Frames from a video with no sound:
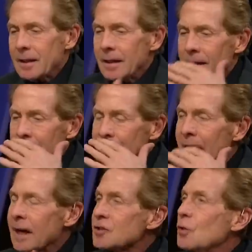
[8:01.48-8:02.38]
he
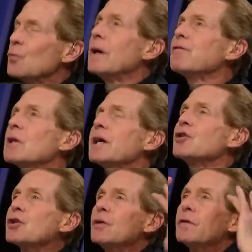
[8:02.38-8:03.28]
has a
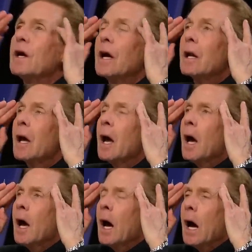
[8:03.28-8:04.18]
revelation that
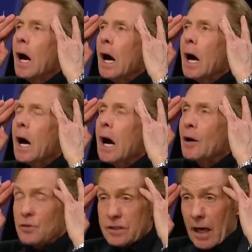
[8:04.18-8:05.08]

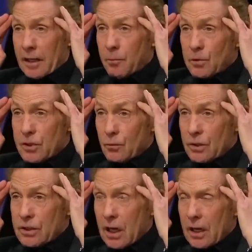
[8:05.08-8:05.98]
I was 90%
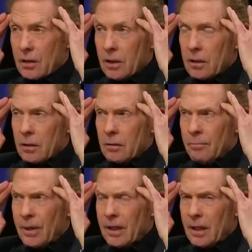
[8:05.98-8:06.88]
retired,
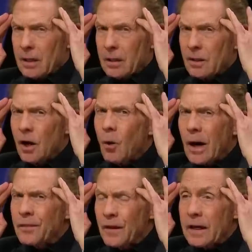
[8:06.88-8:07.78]
but no,
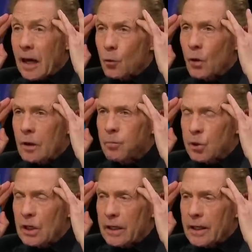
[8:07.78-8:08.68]
I think I want to
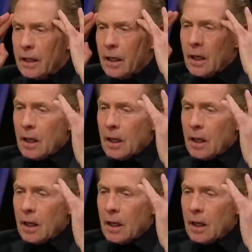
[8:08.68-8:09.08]
play.